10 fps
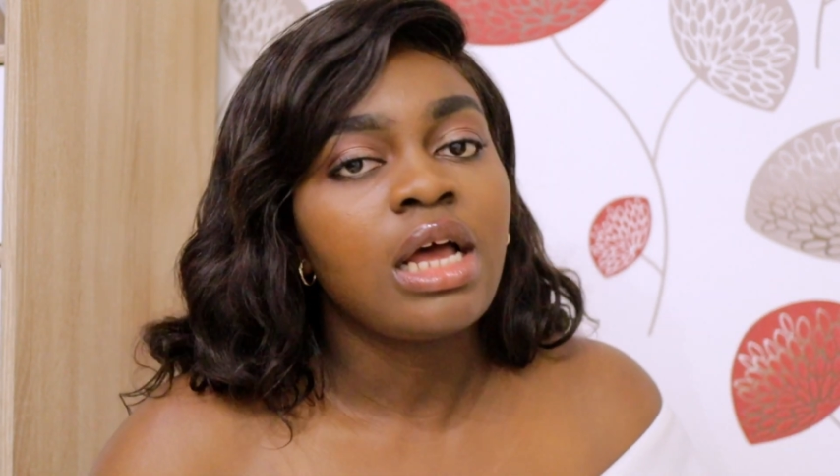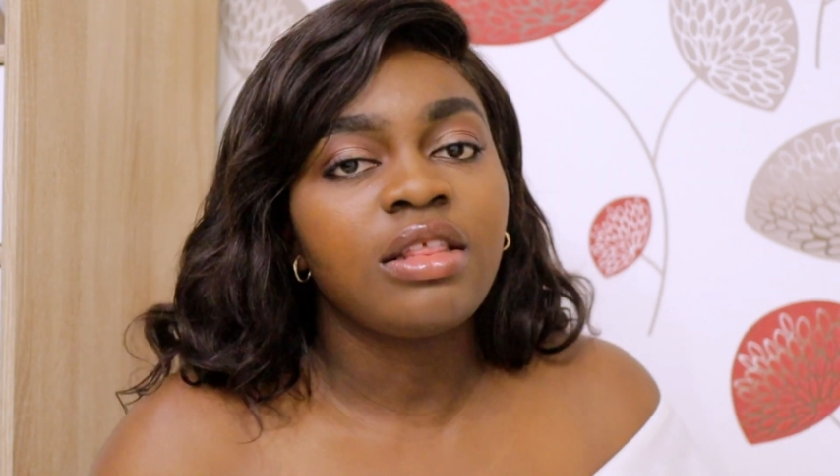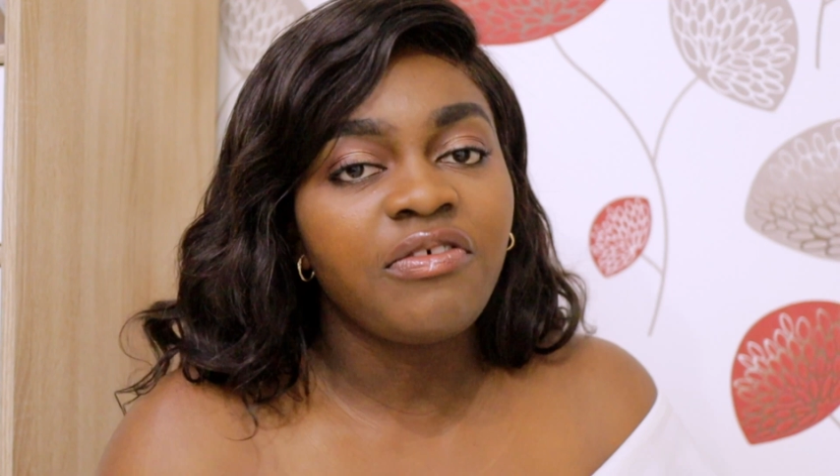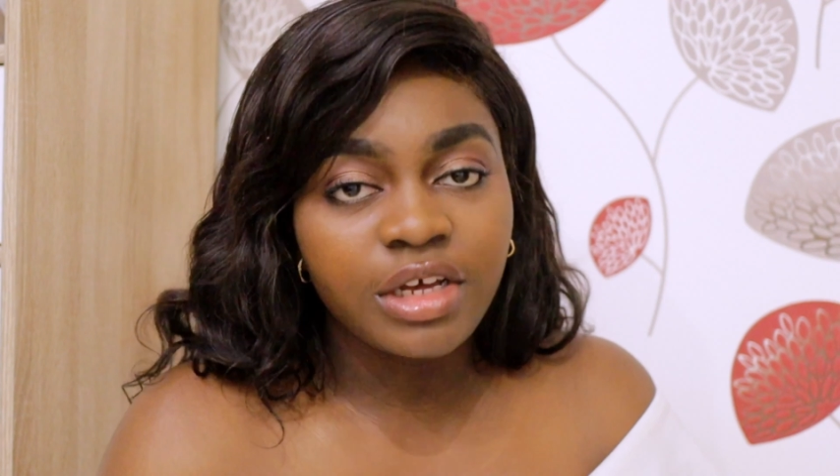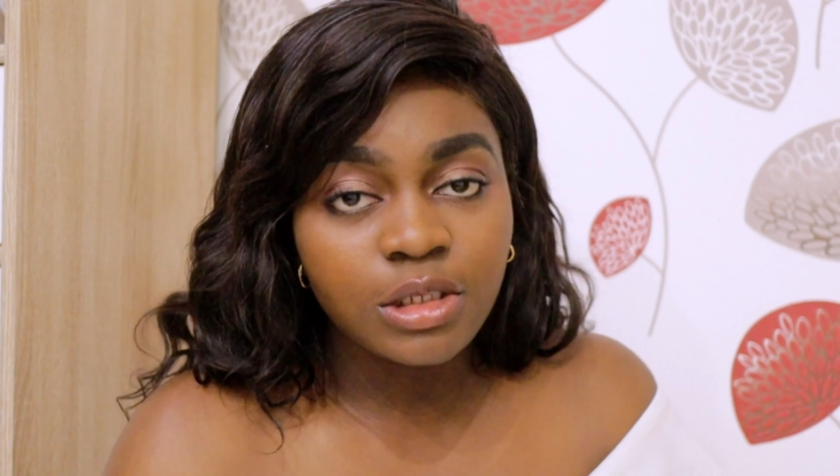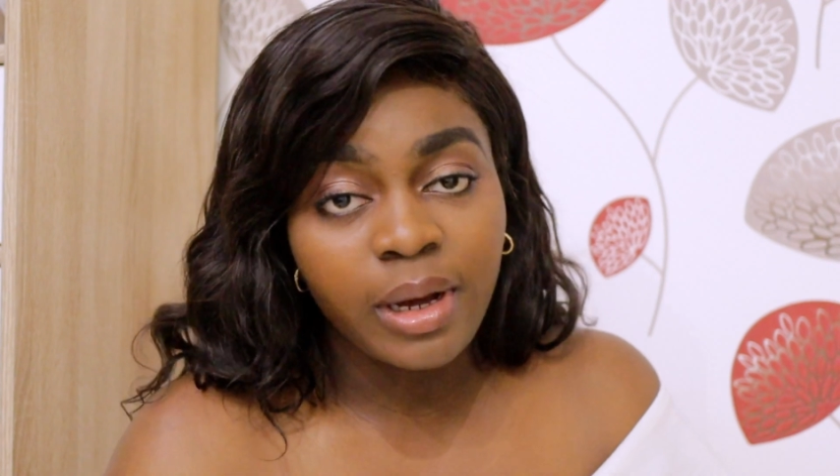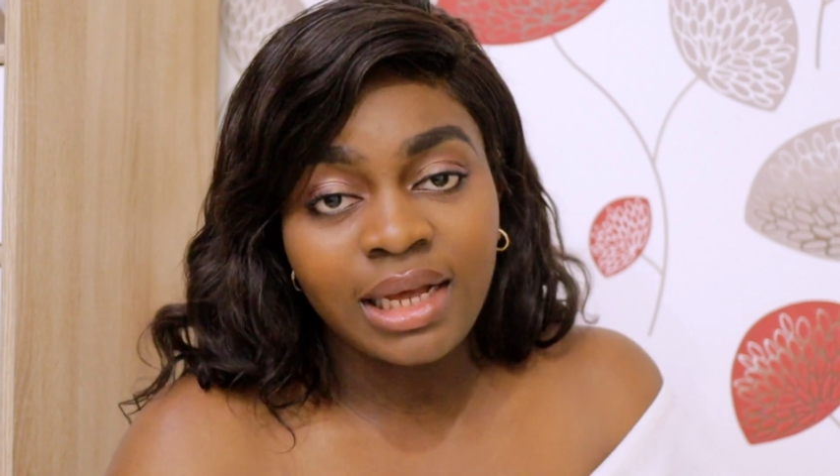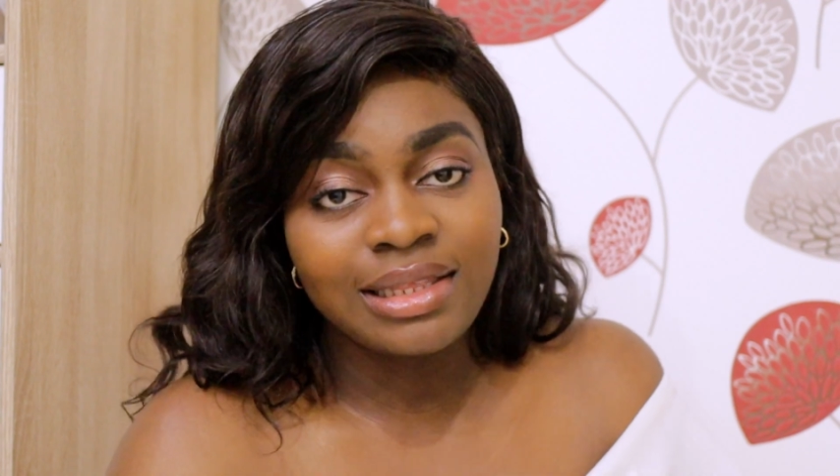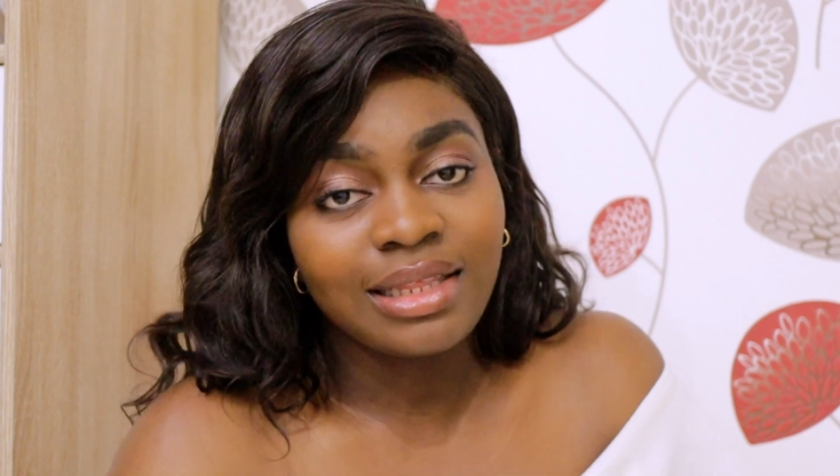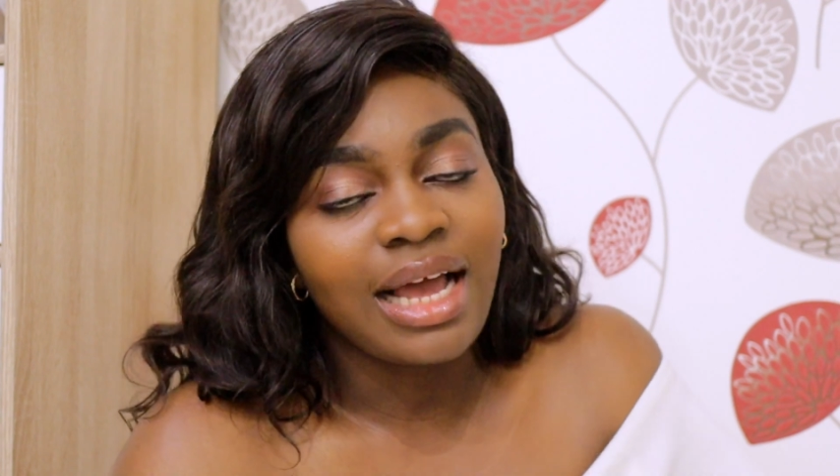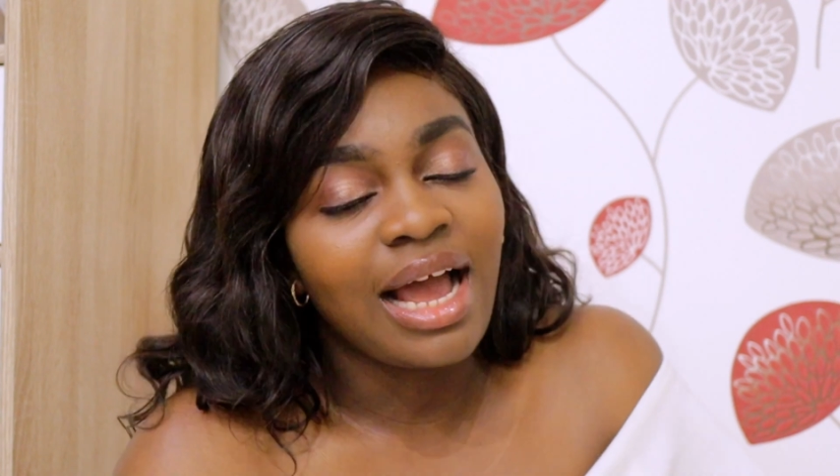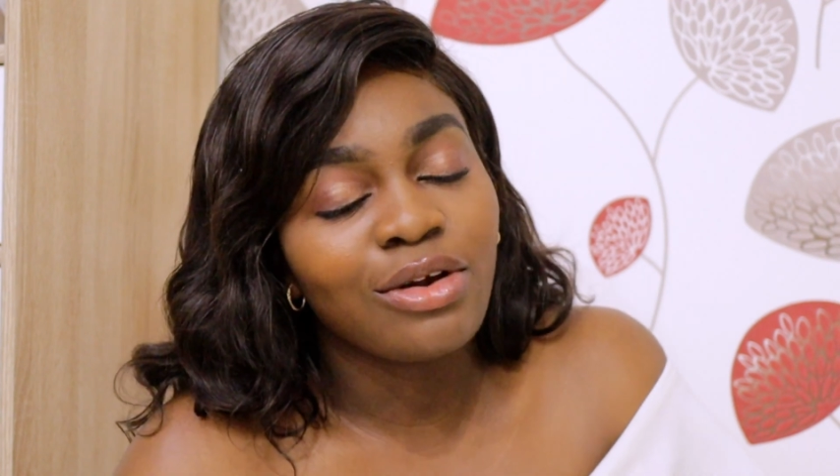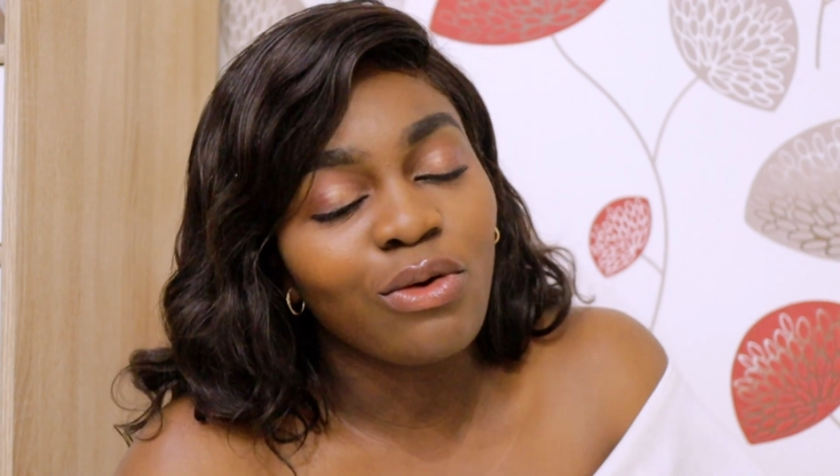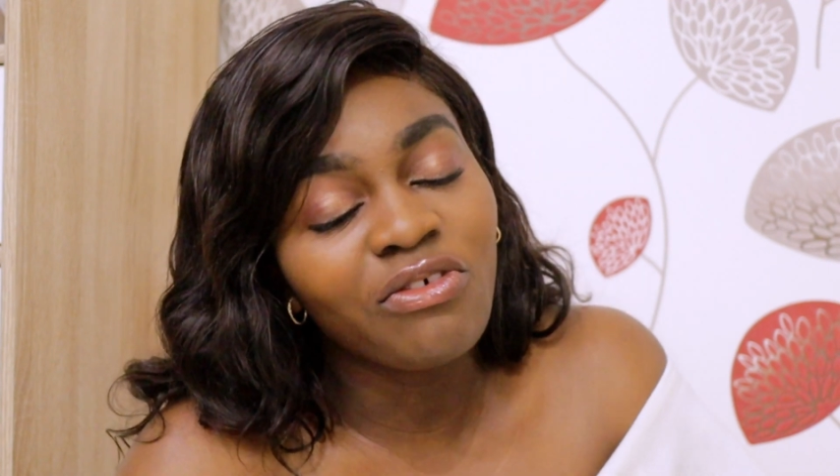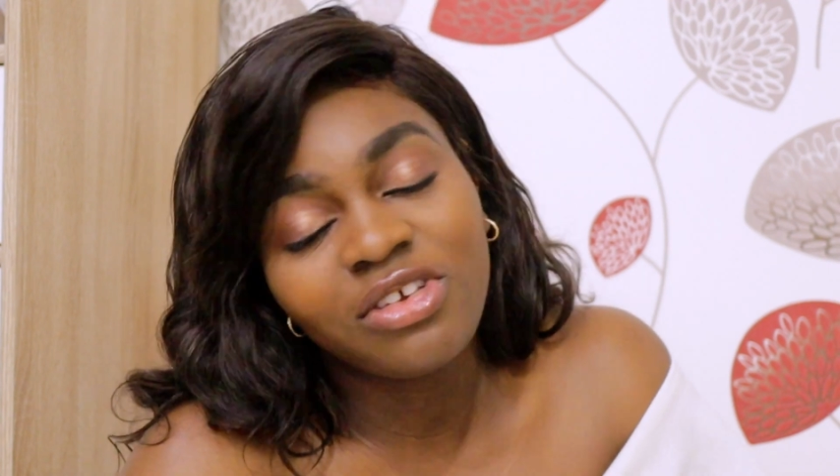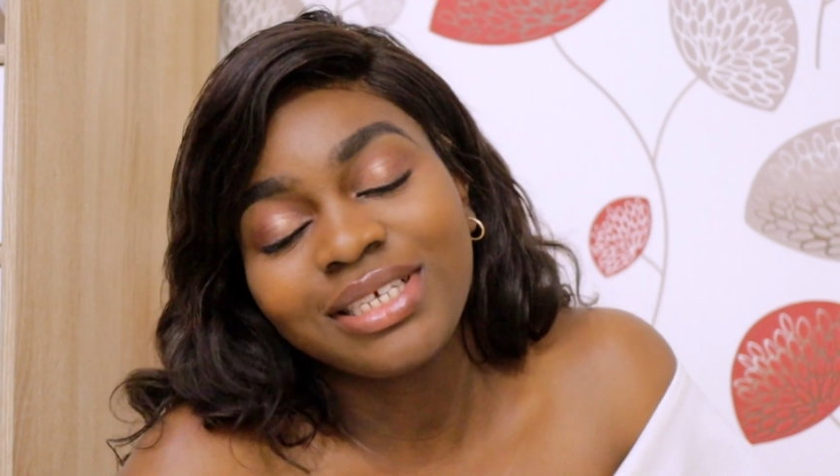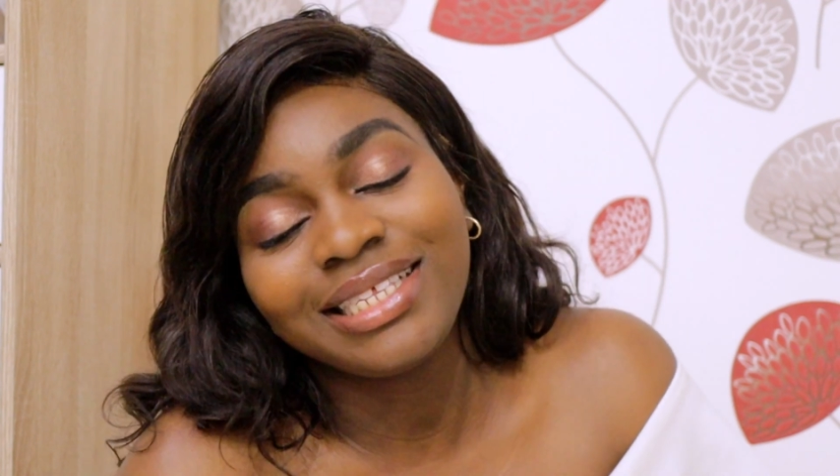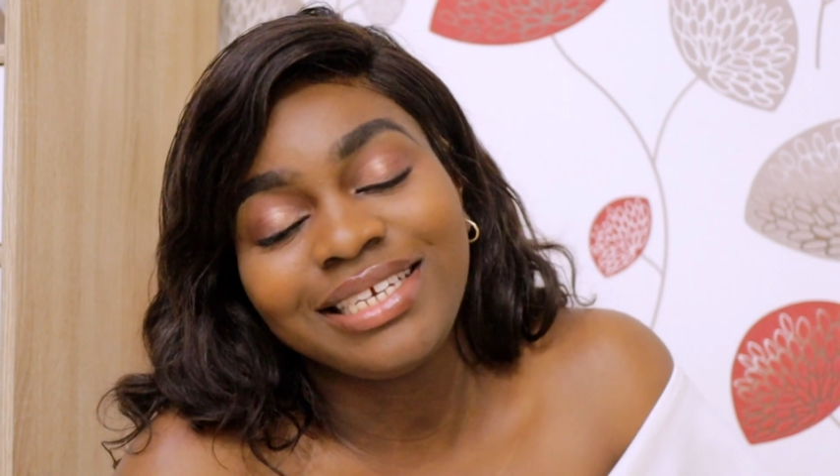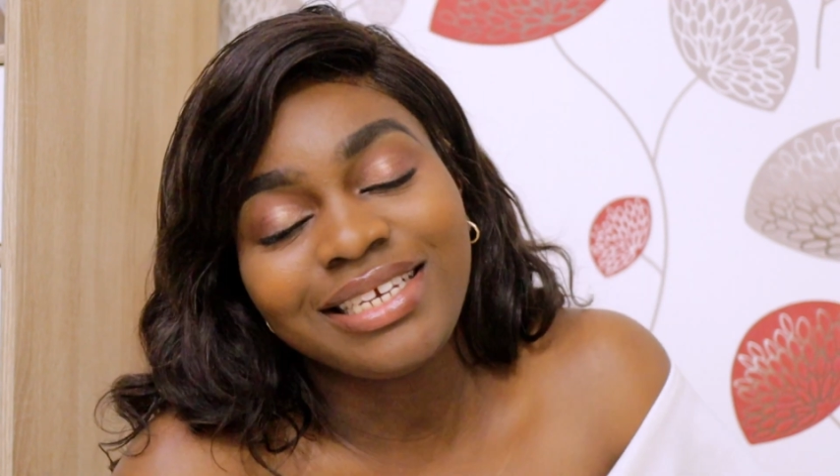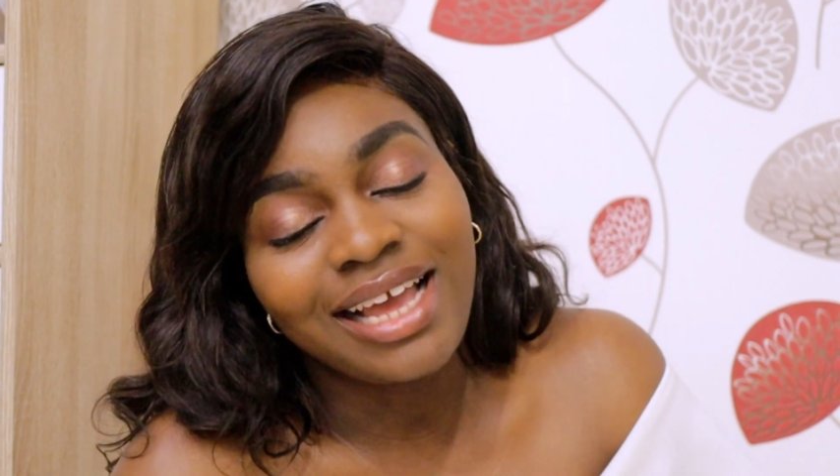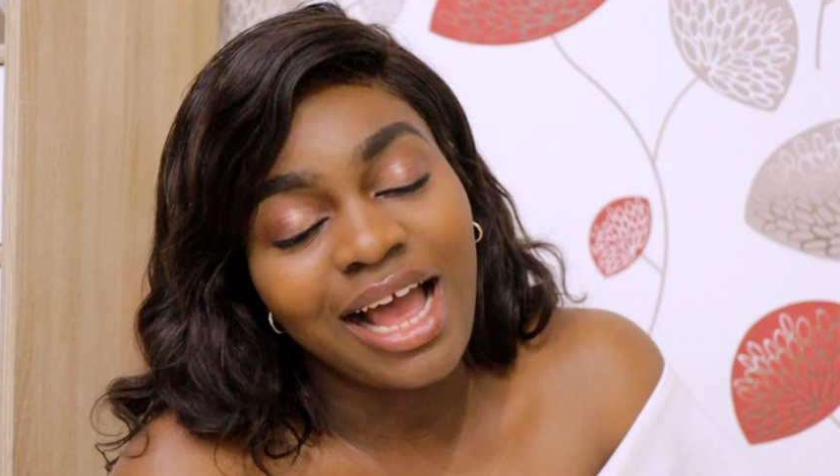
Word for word: The first part and obviously